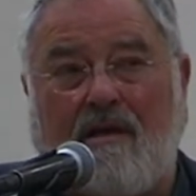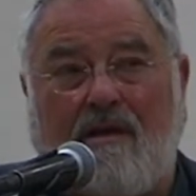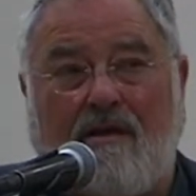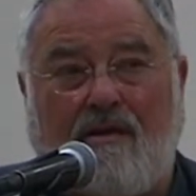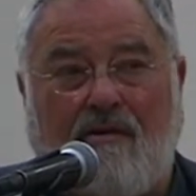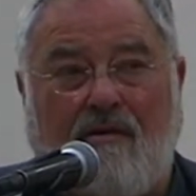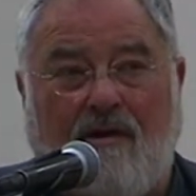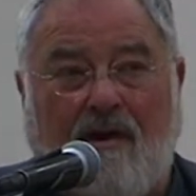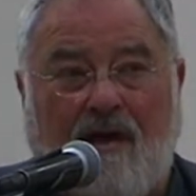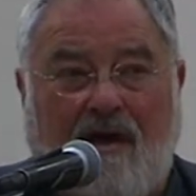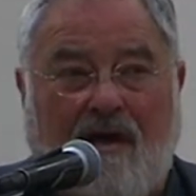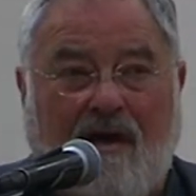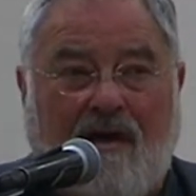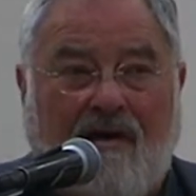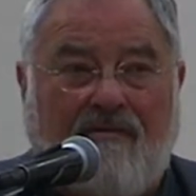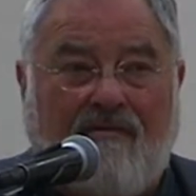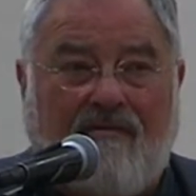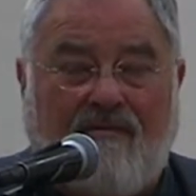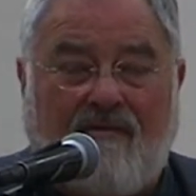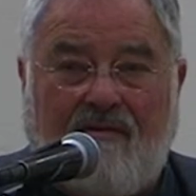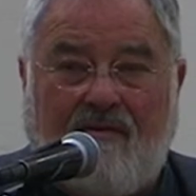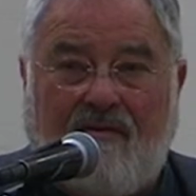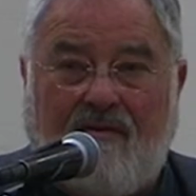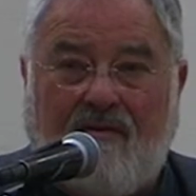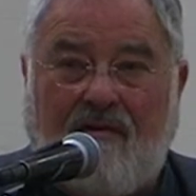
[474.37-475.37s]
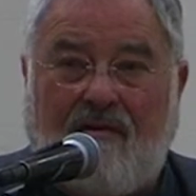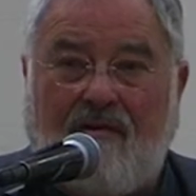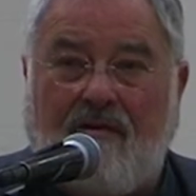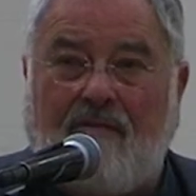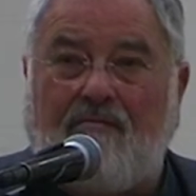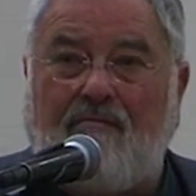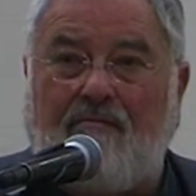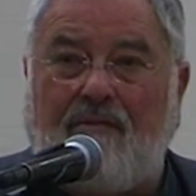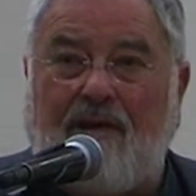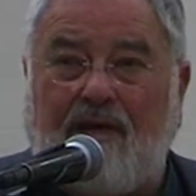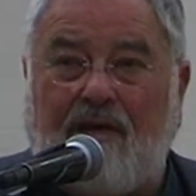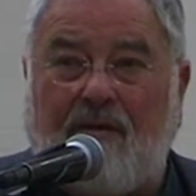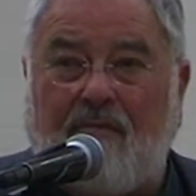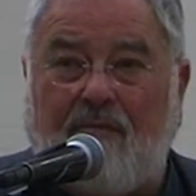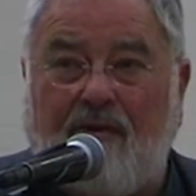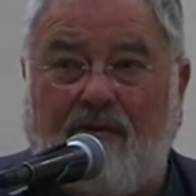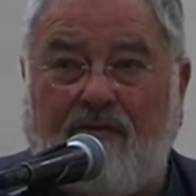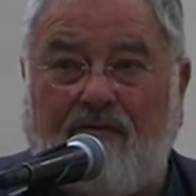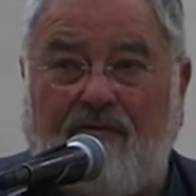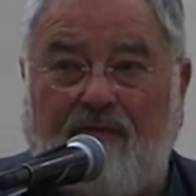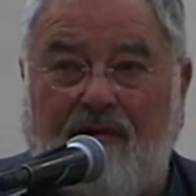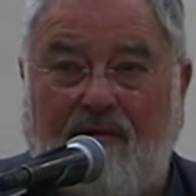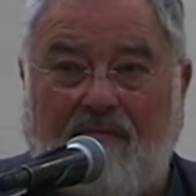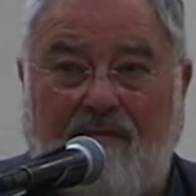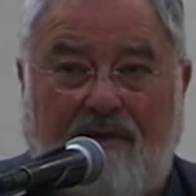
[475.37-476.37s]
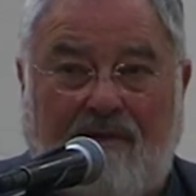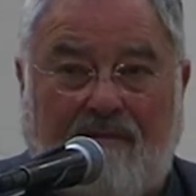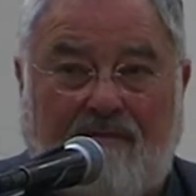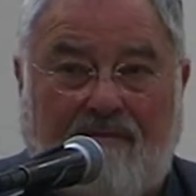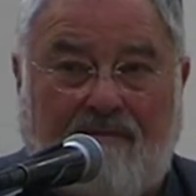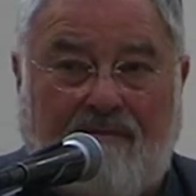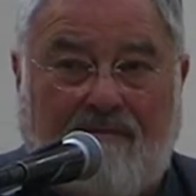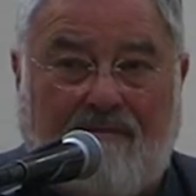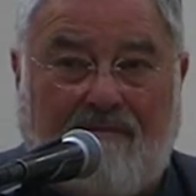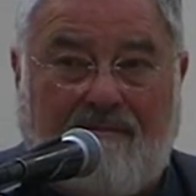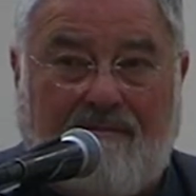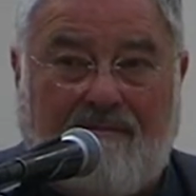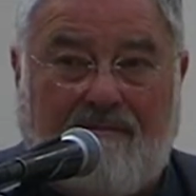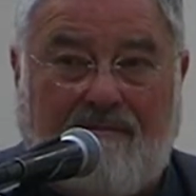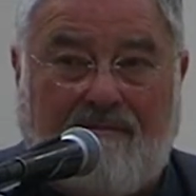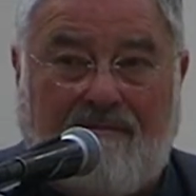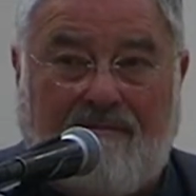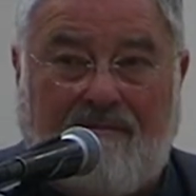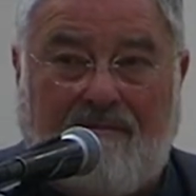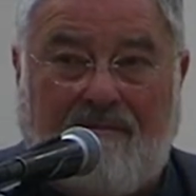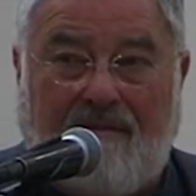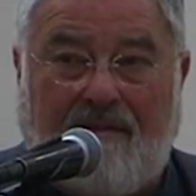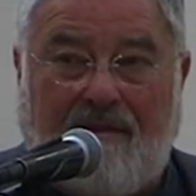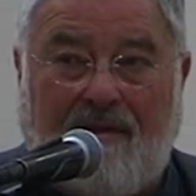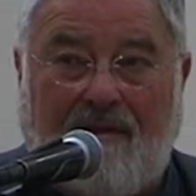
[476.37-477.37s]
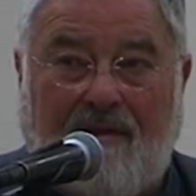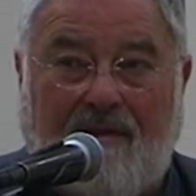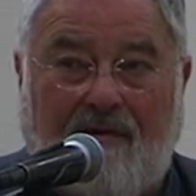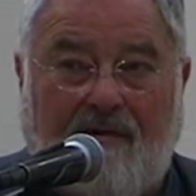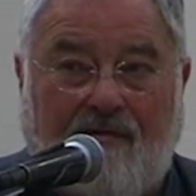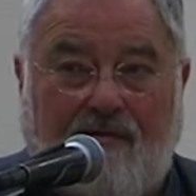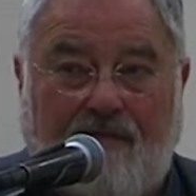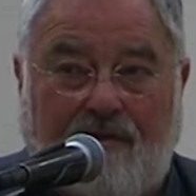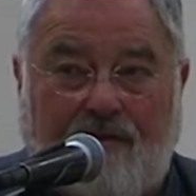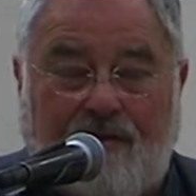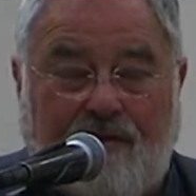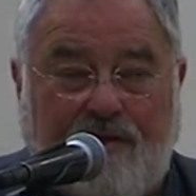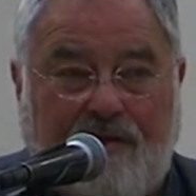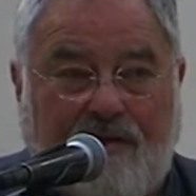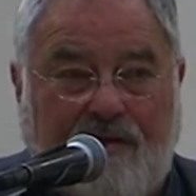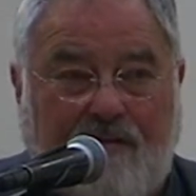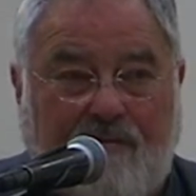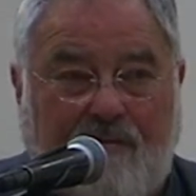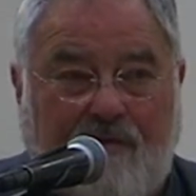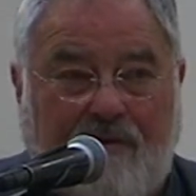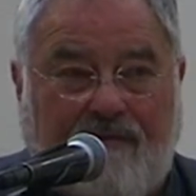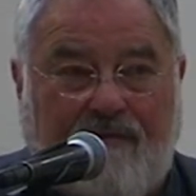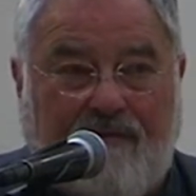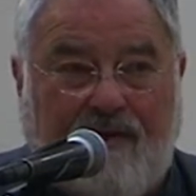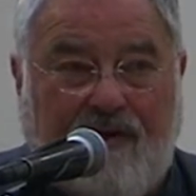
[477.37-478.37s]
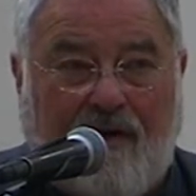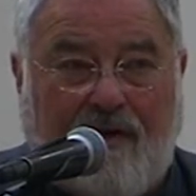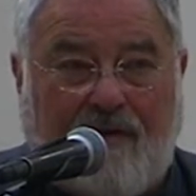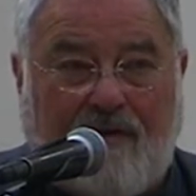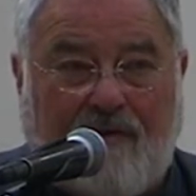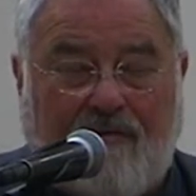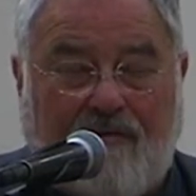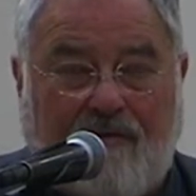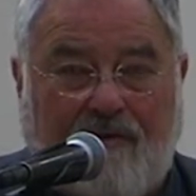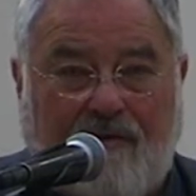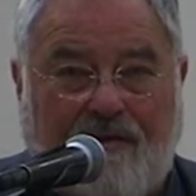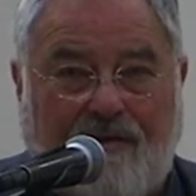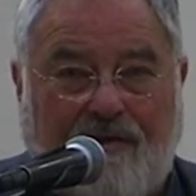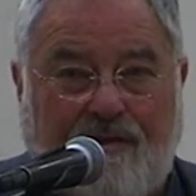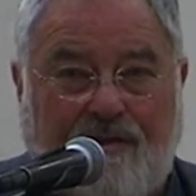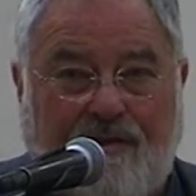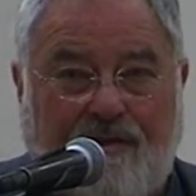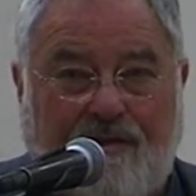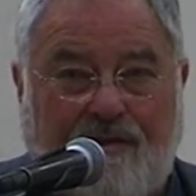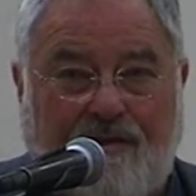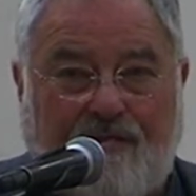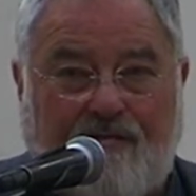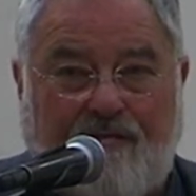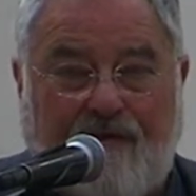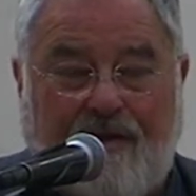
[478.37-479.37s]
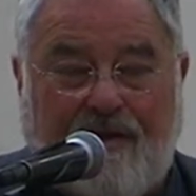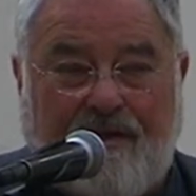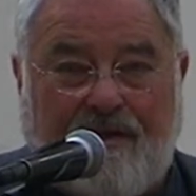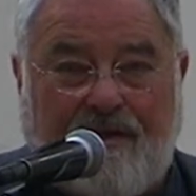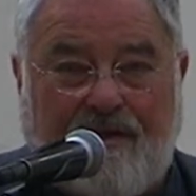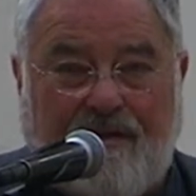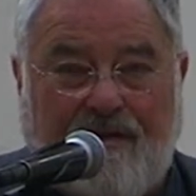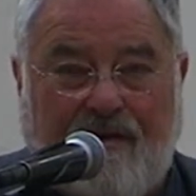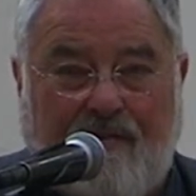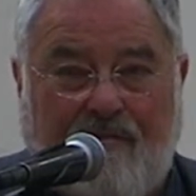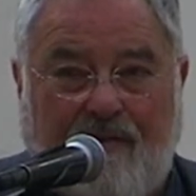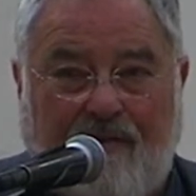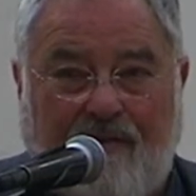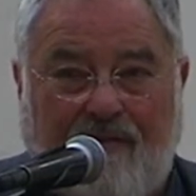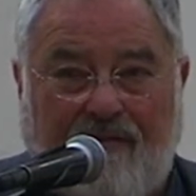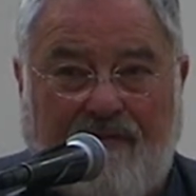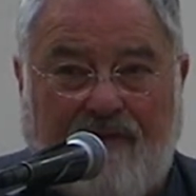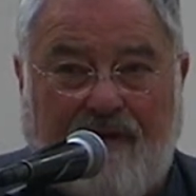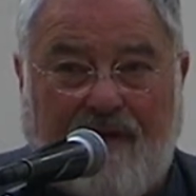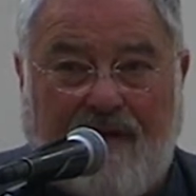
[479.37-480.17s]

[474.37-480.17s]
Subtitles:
You have men above women, Christians above non-Christians, straights above